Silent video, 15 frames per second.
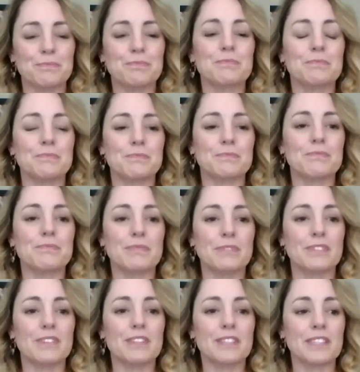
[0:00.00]

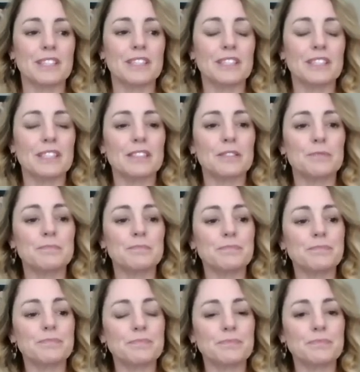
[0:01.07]

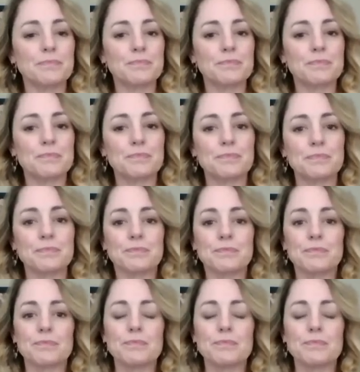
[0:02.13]
This person isn't speaking.